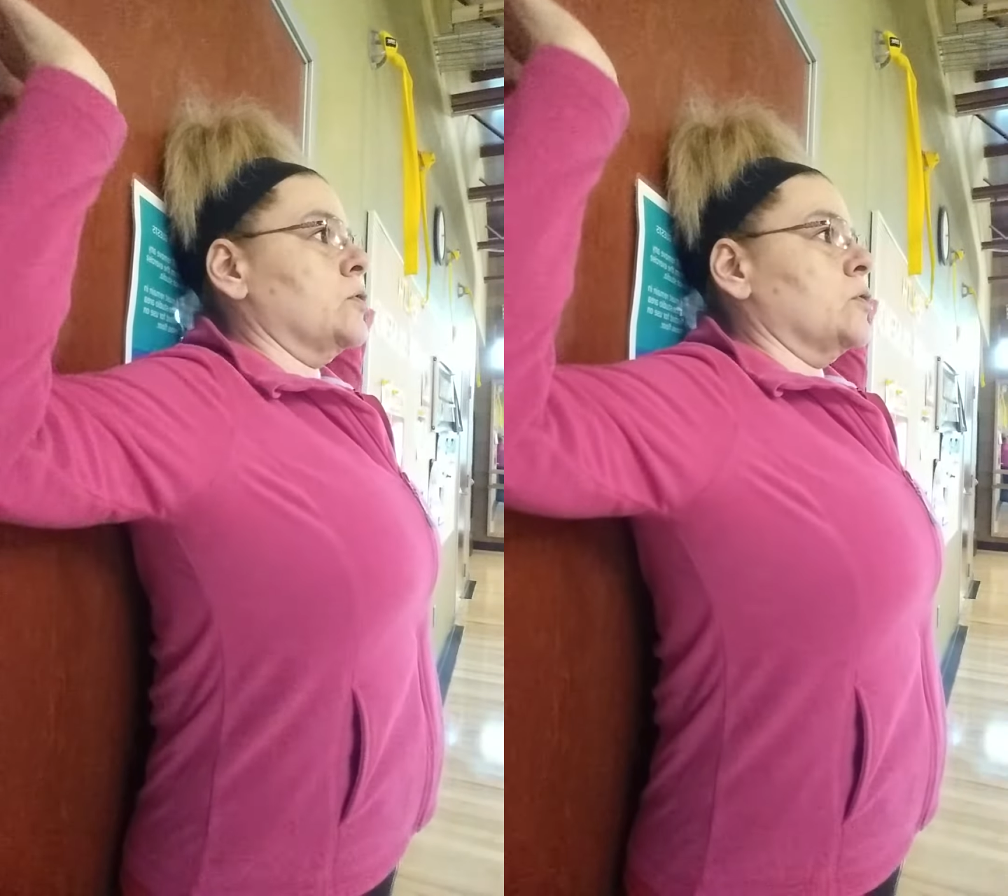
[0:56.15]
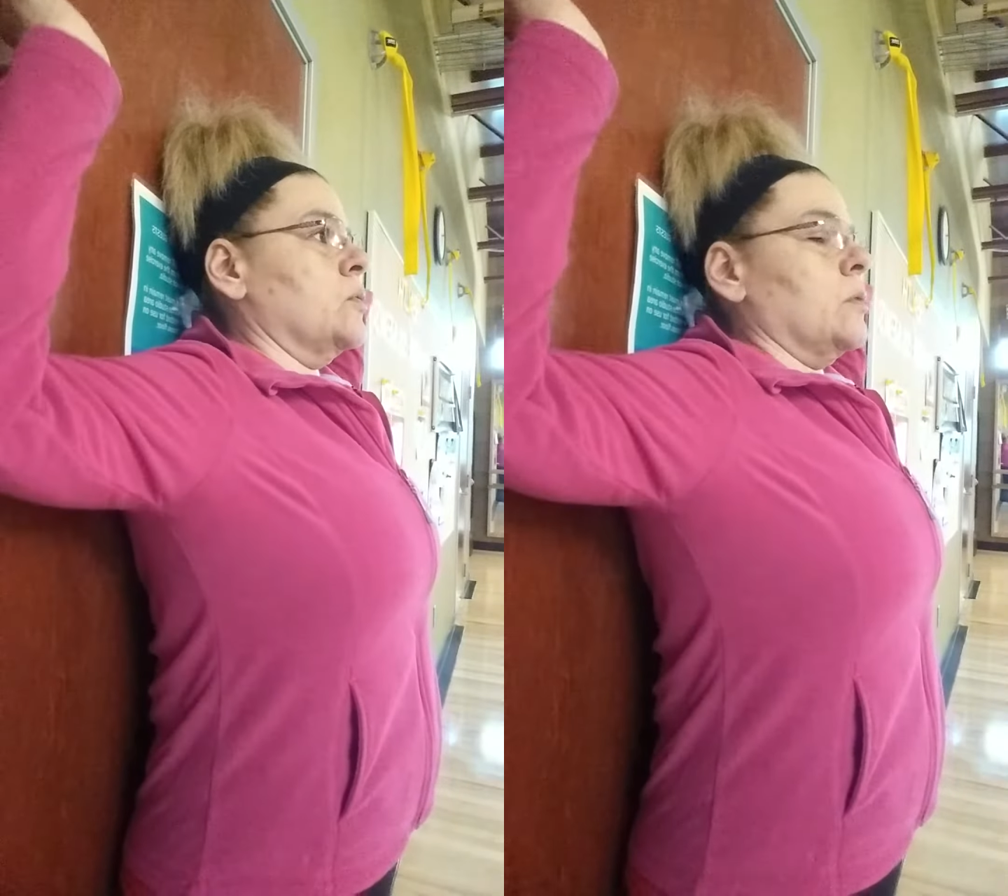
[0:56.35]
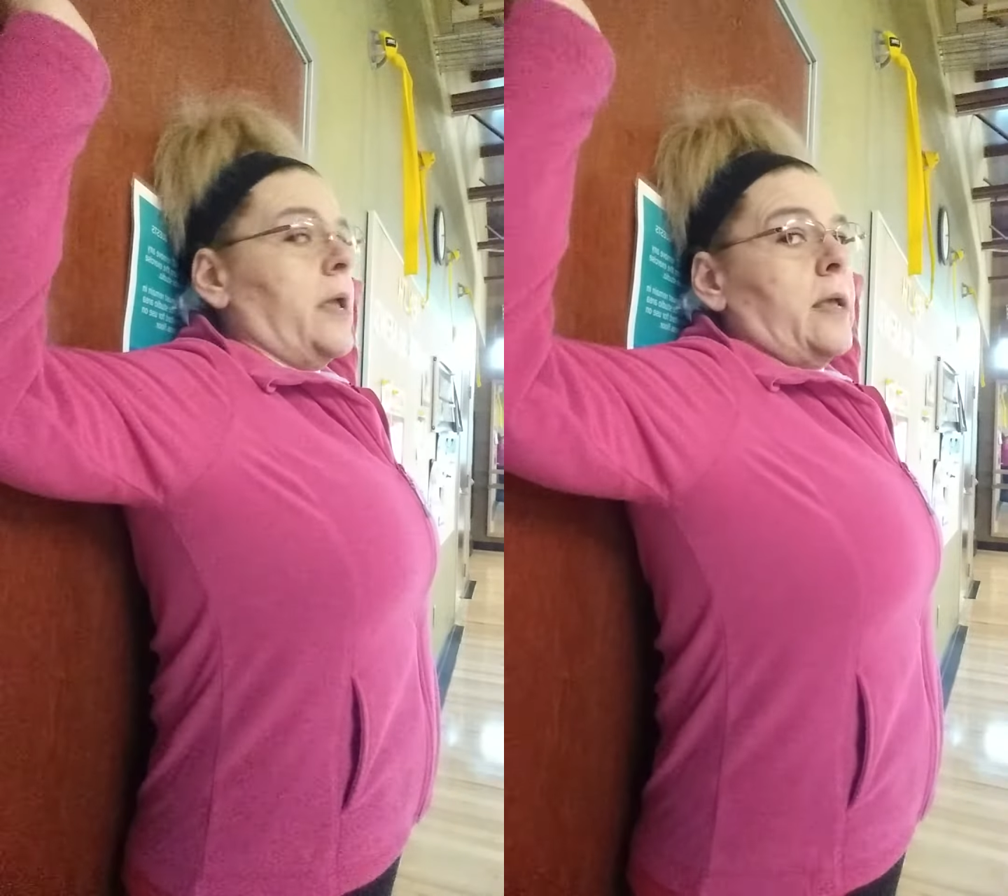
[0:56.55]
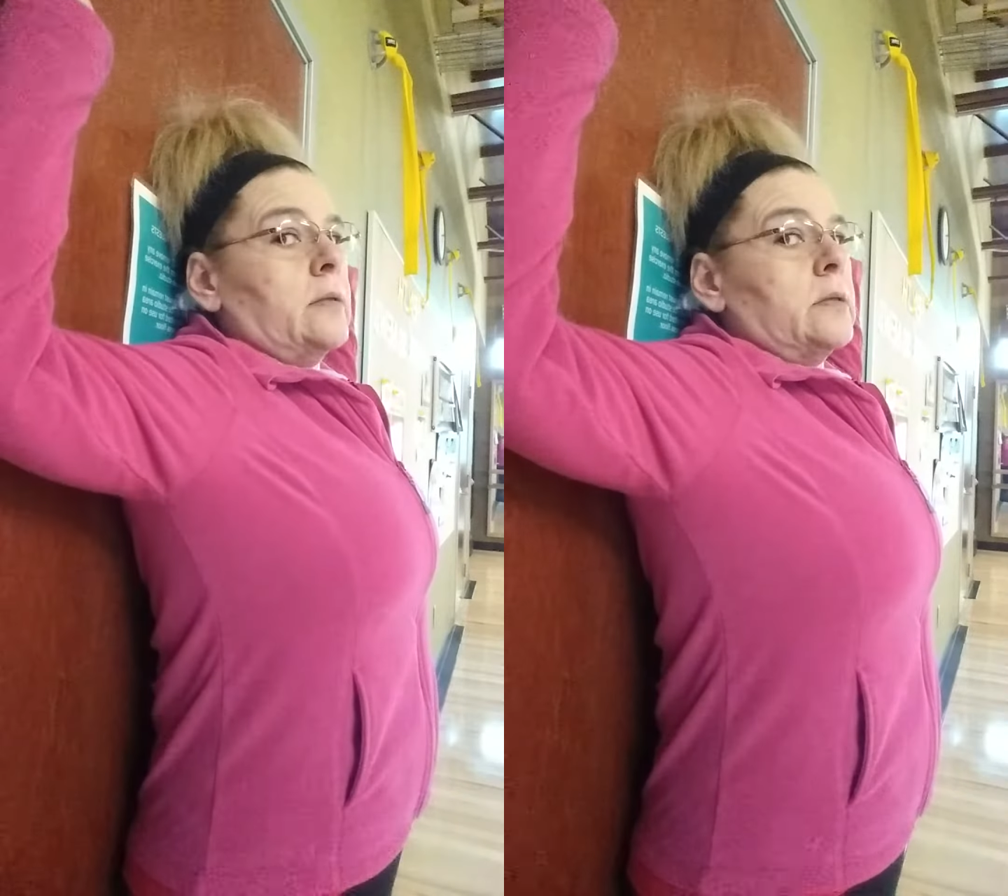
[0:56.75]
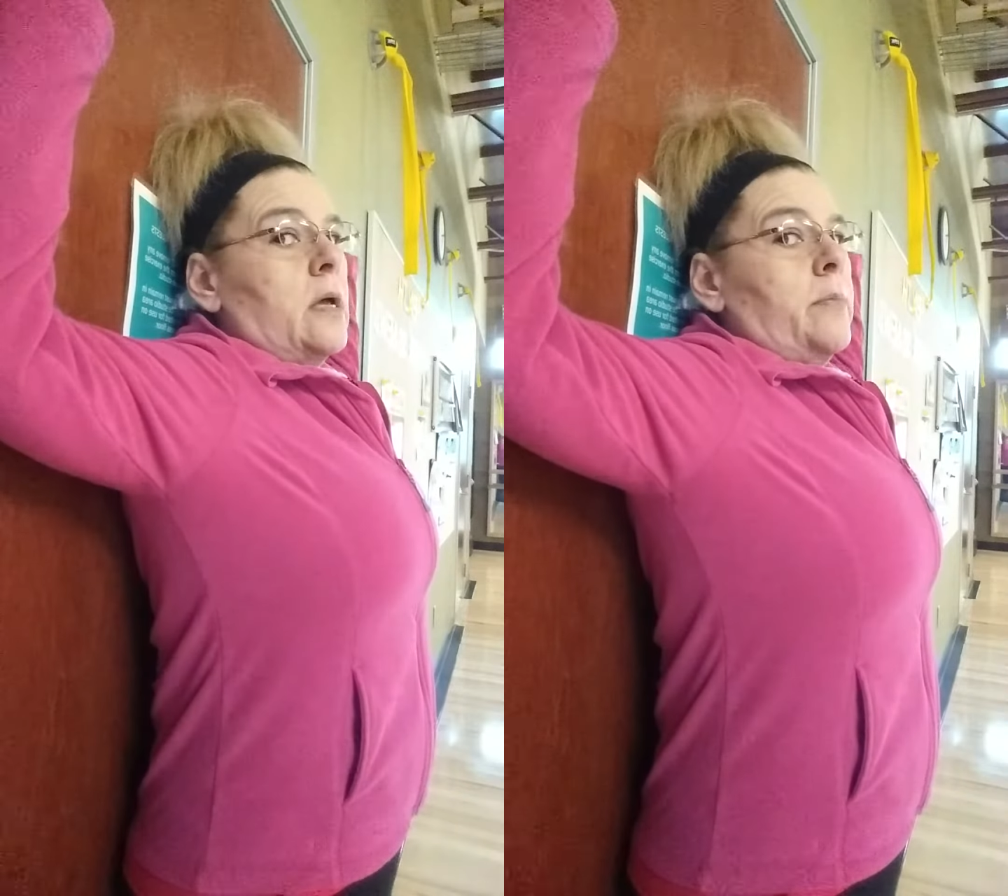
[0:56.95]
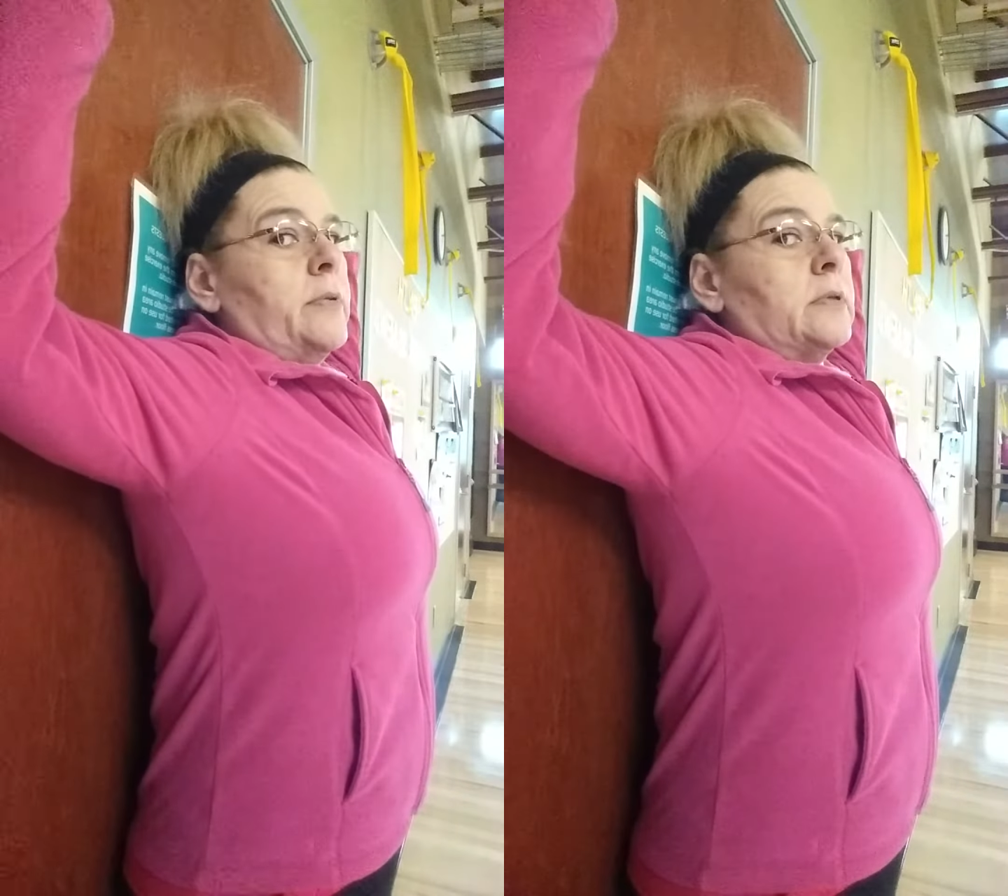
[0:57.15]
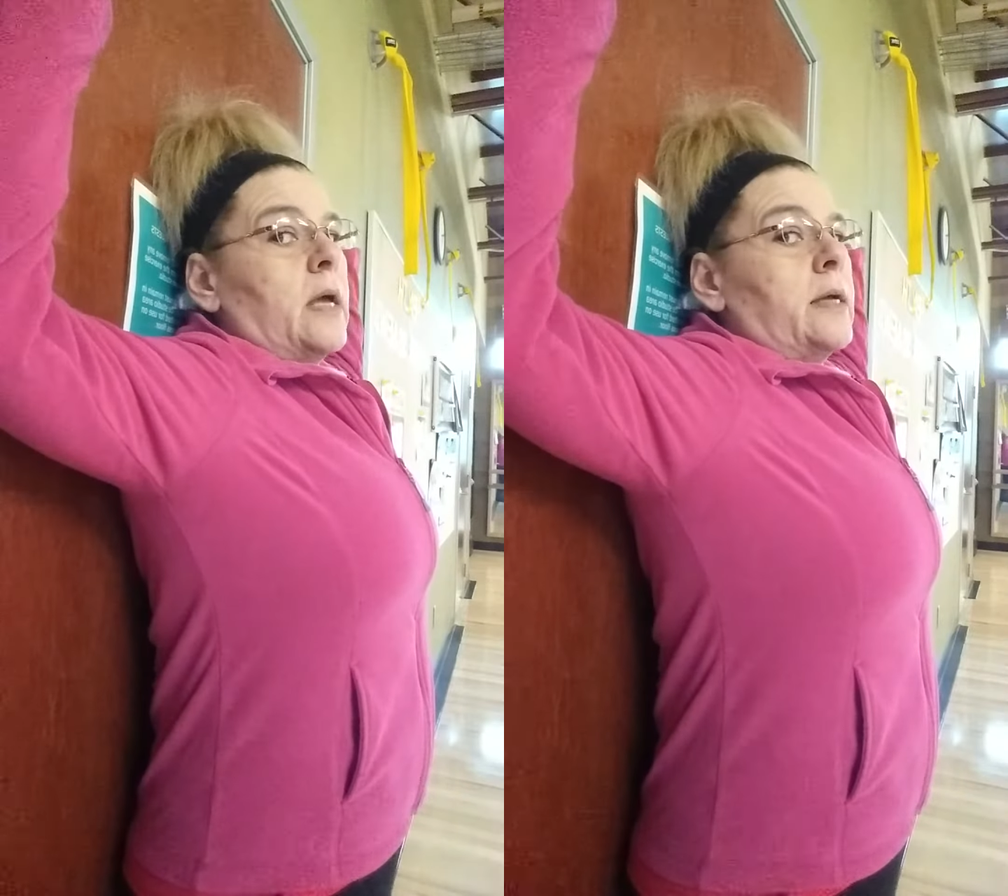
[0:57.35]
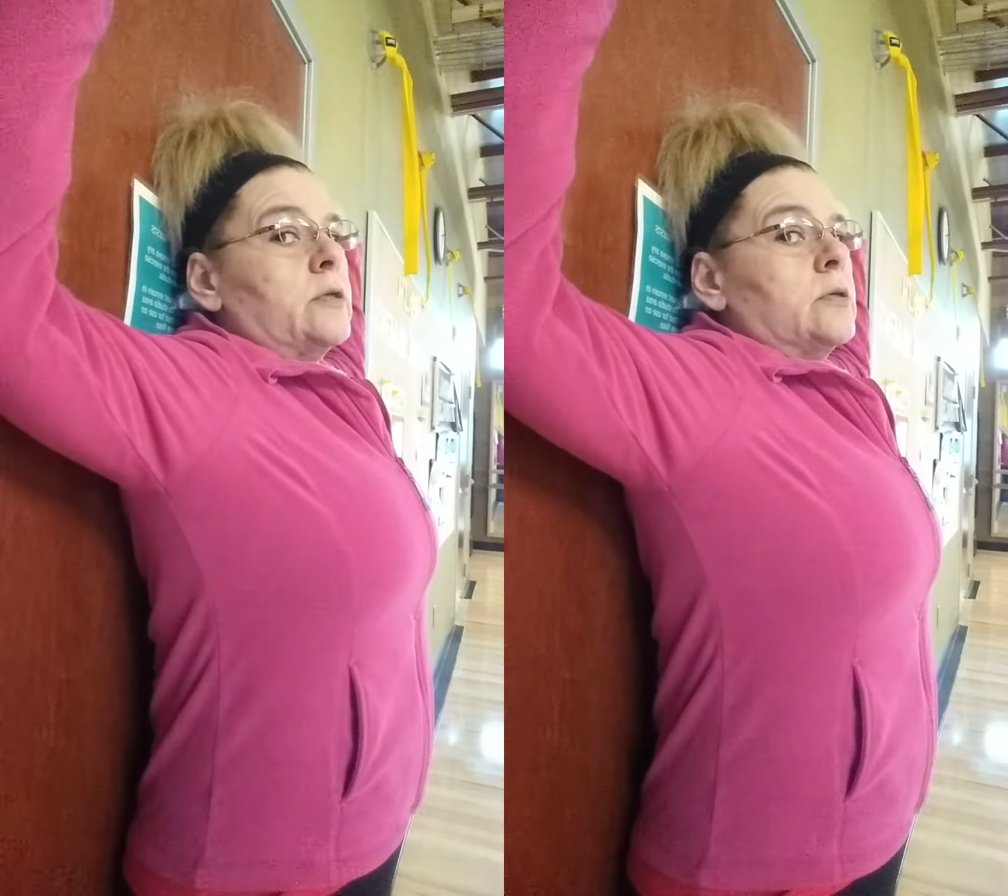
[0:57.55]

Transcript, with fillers: your hands up as high as